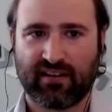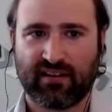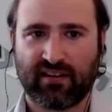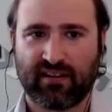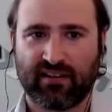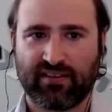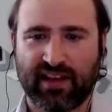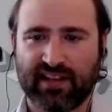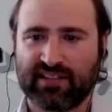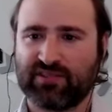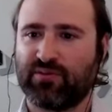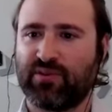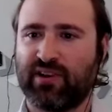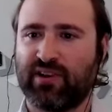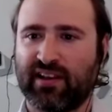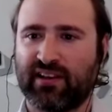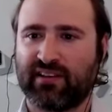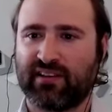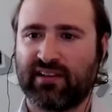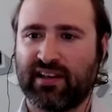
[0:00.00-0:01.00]
that's what
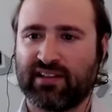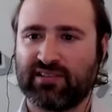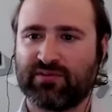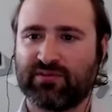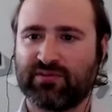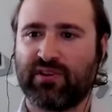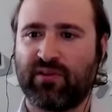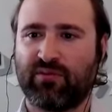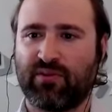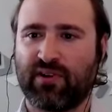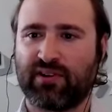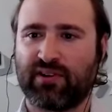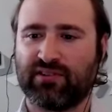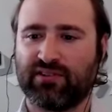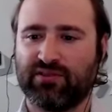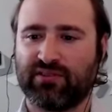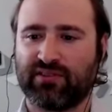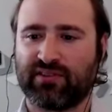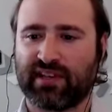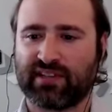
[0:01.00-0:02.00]
I want to
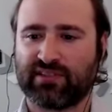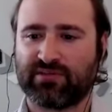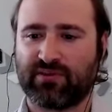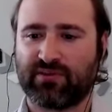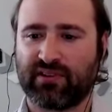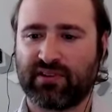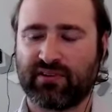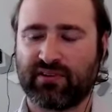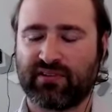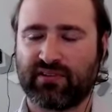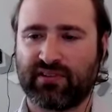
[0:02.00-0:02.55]
do. And that's what